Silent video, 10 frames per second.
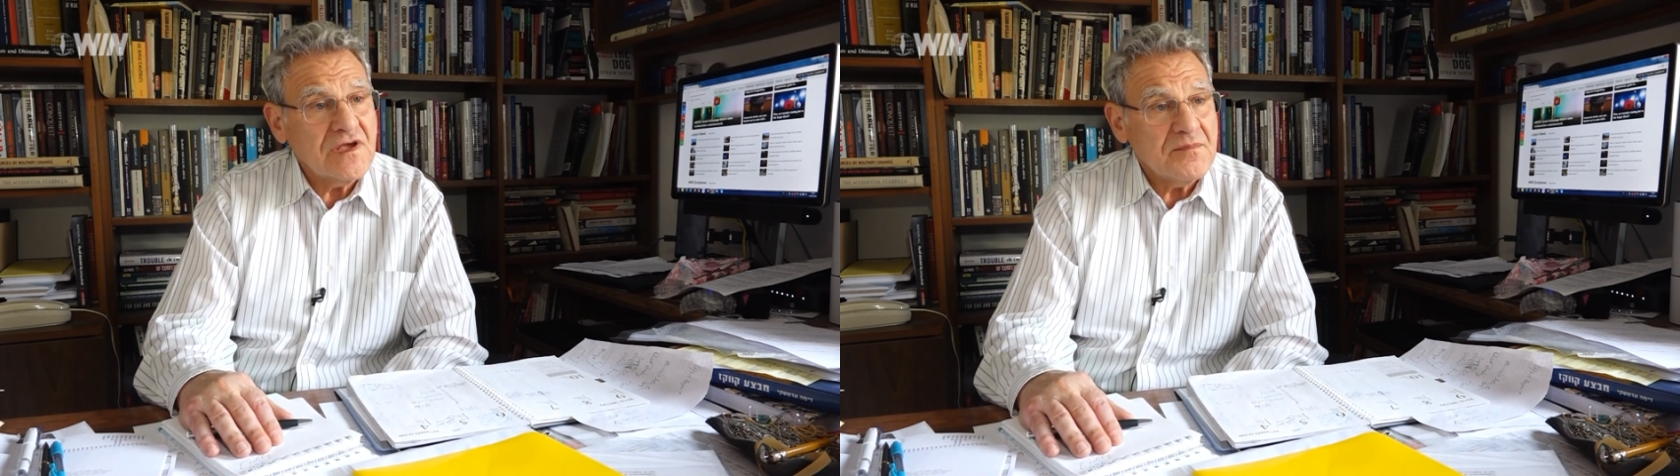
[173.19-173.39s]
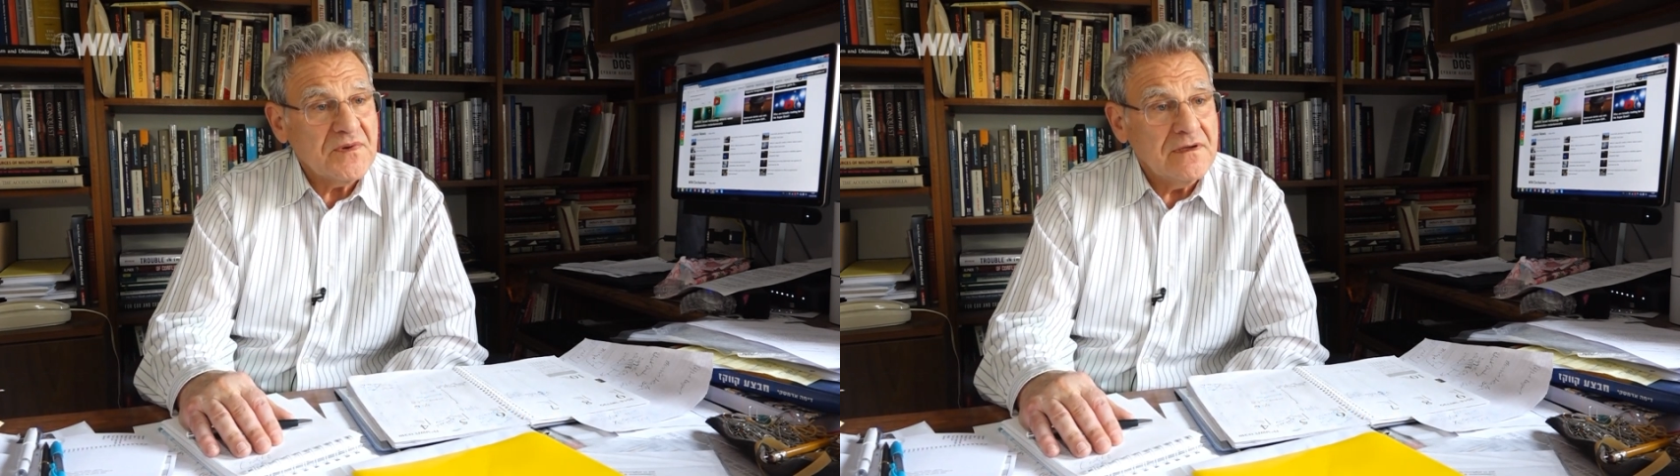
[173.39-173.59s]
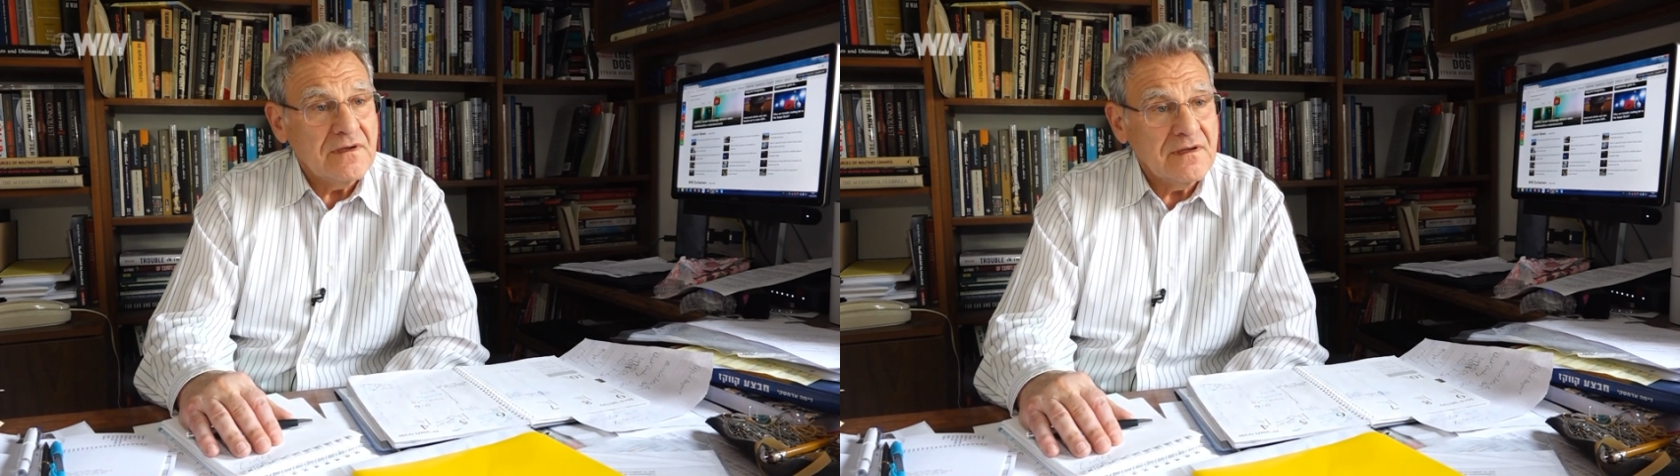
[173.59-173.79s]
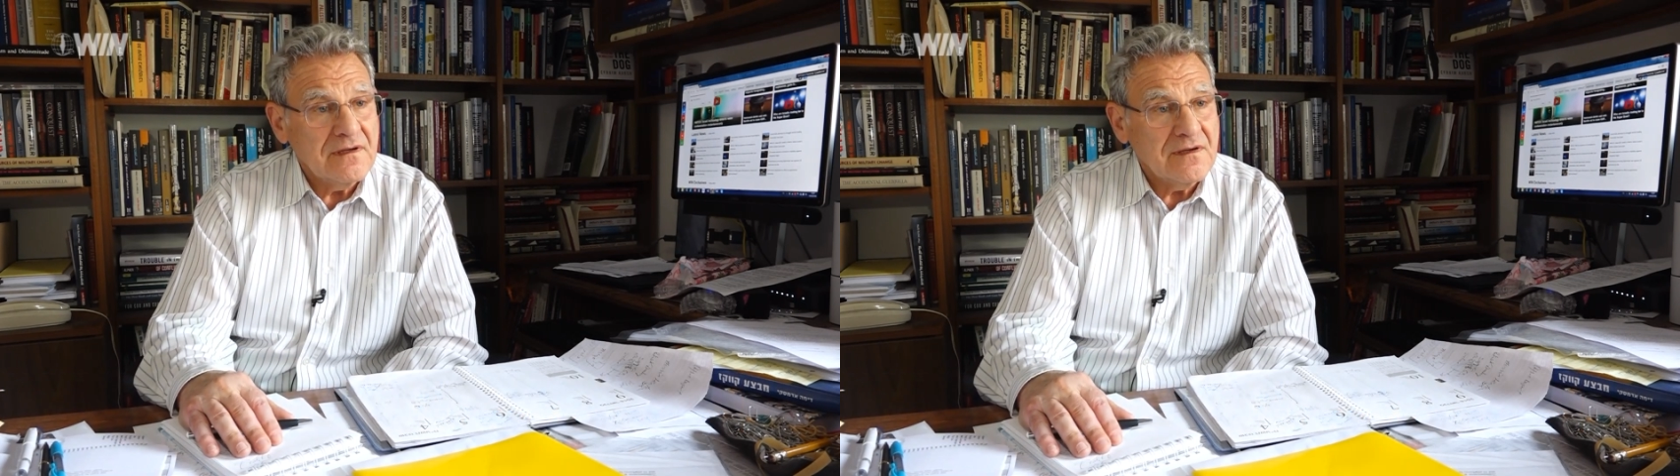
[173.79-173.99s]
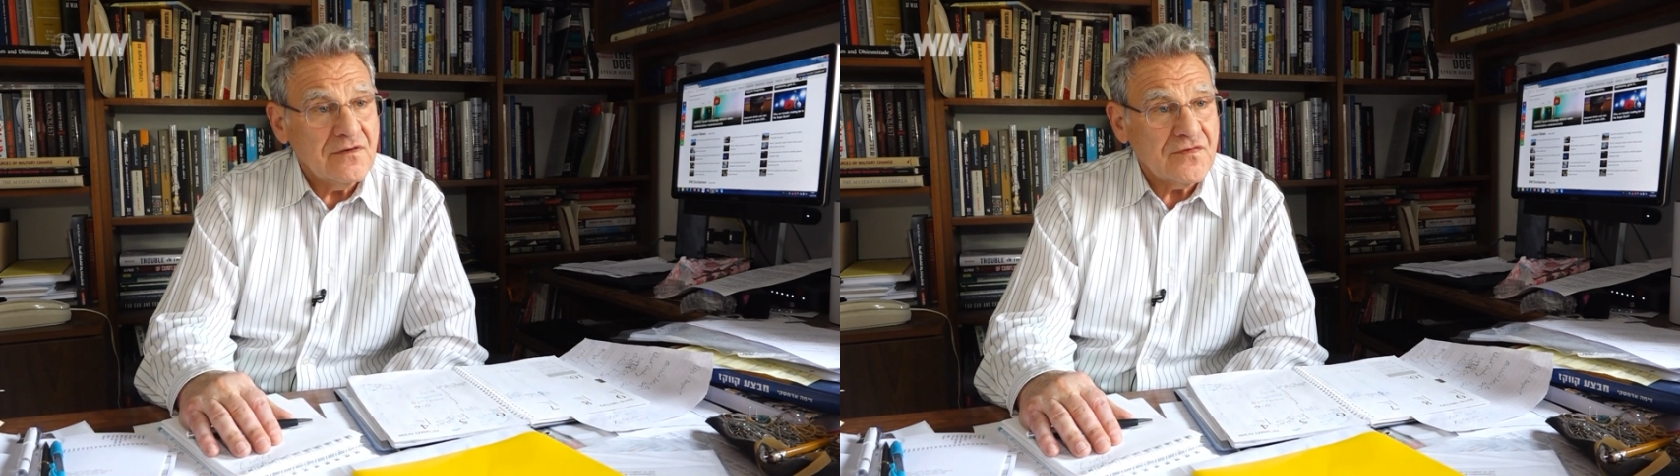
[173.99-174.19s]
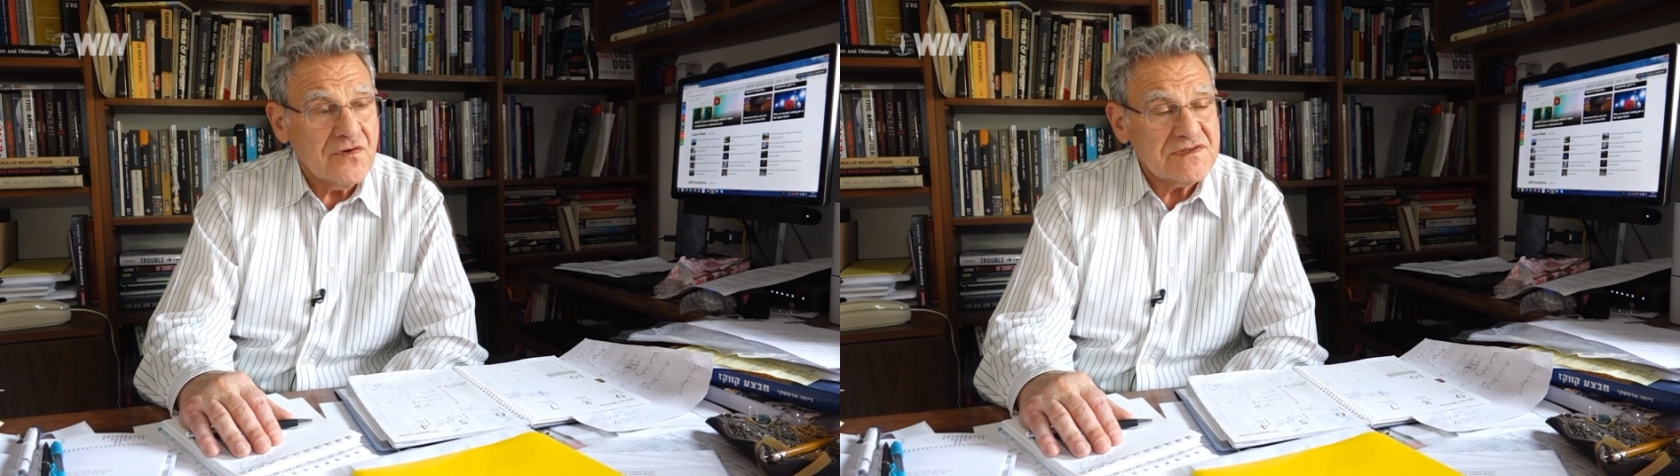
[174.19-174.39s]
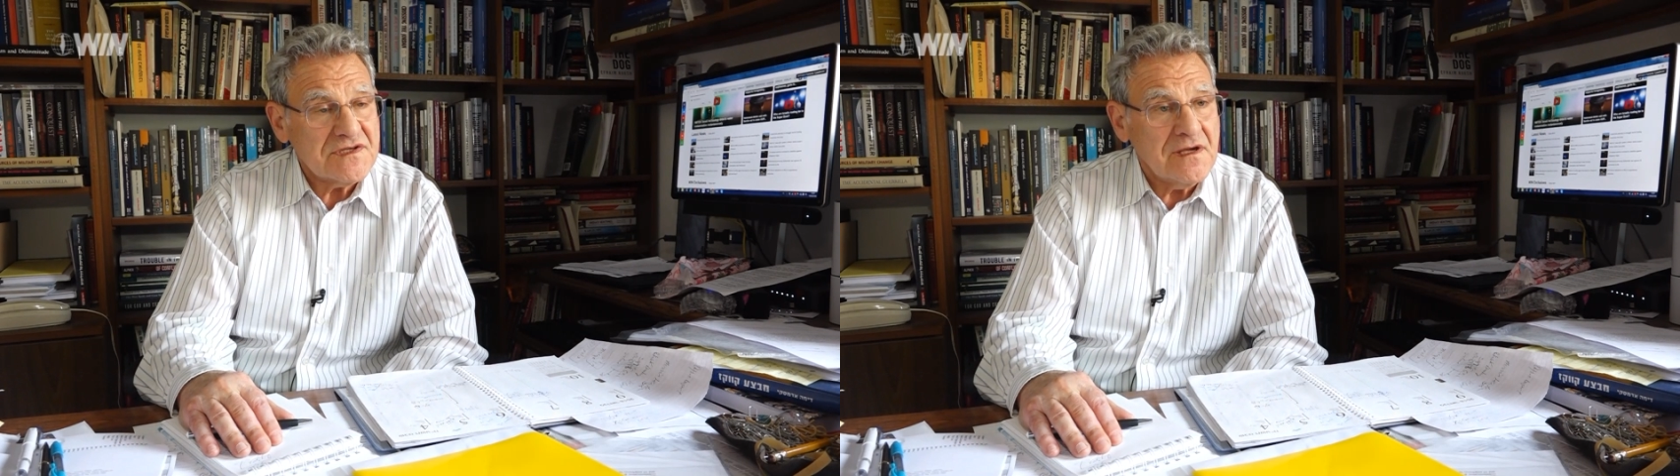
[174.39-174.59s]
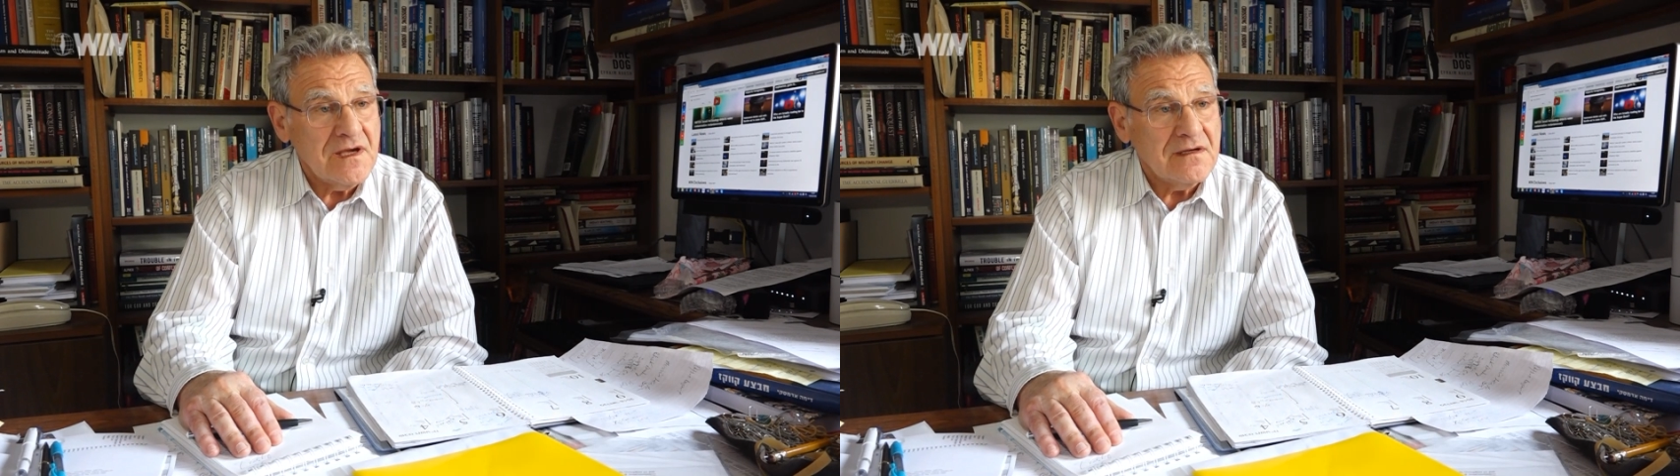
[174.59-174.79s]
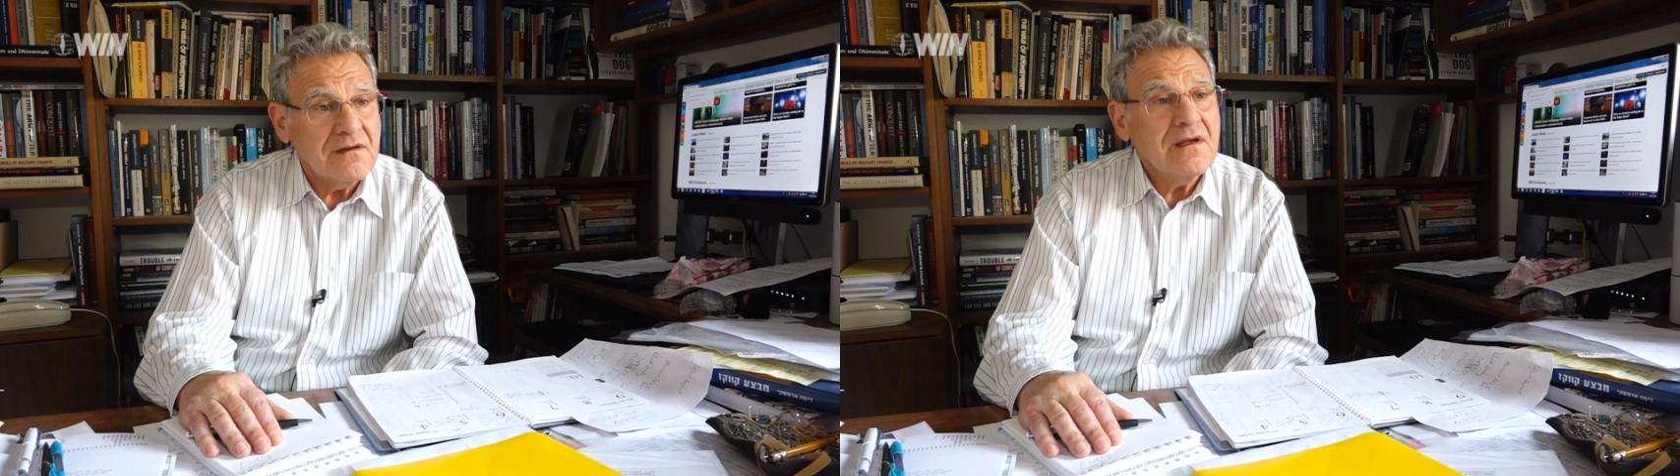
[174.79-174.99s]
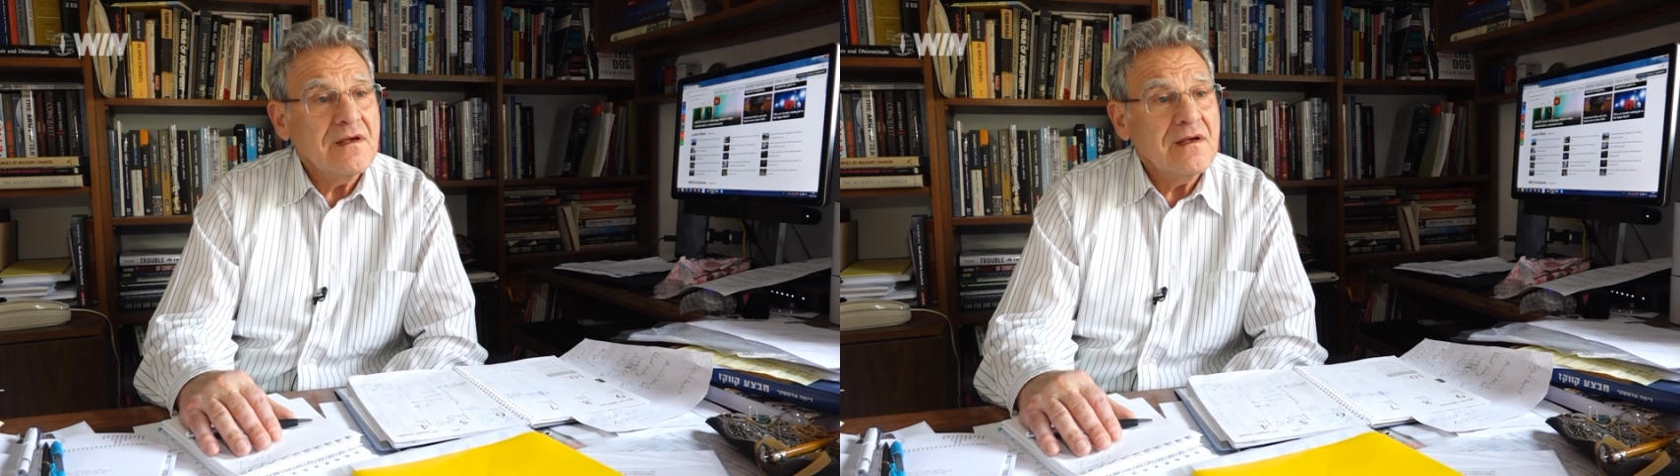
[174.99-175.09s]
happen, of course, again.